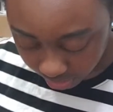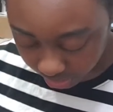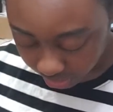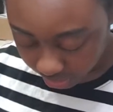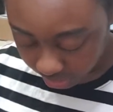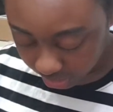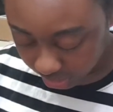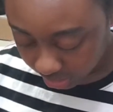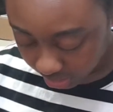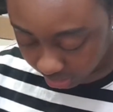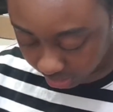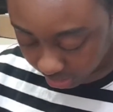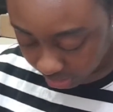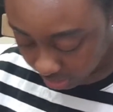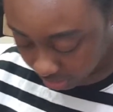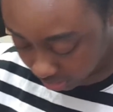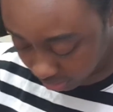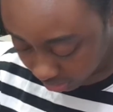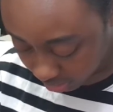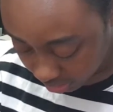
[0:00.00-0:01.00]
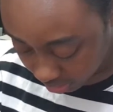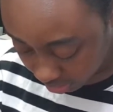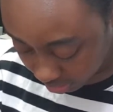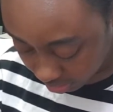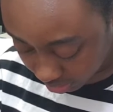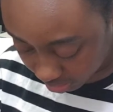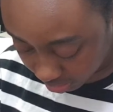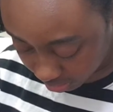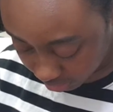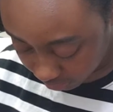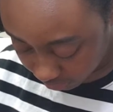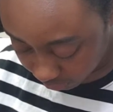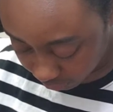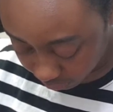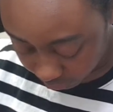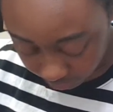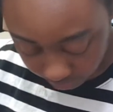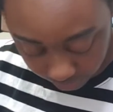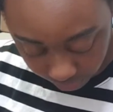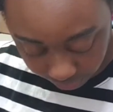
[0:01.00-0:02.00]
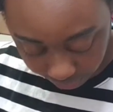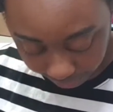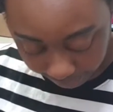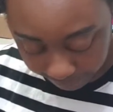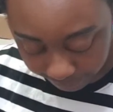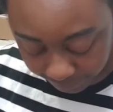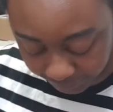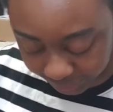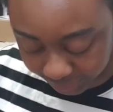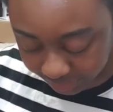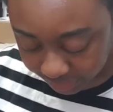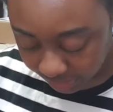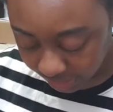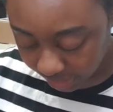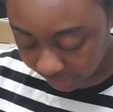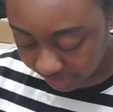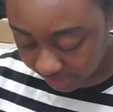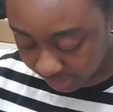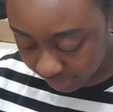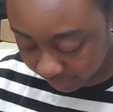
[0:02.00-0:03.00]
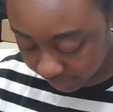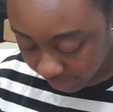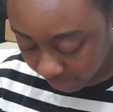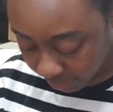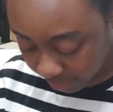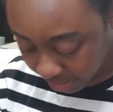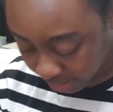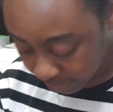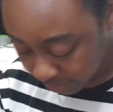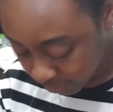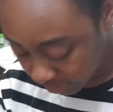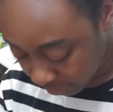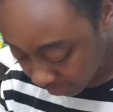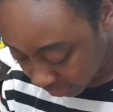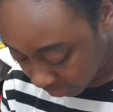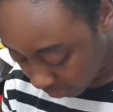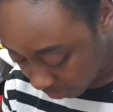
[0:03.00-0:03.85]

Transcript: and, ooh, okay. So yeah, this frame comes from a